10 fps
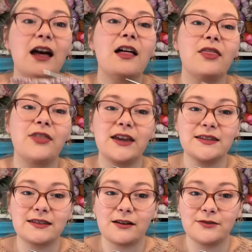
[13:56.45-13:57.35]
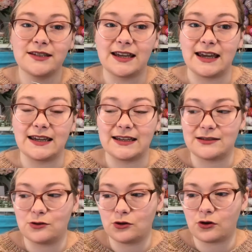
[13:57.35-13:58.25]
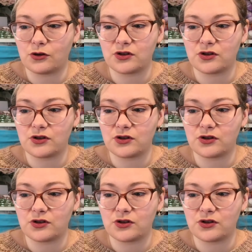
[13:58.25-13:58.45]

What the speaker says: This, I would say, is not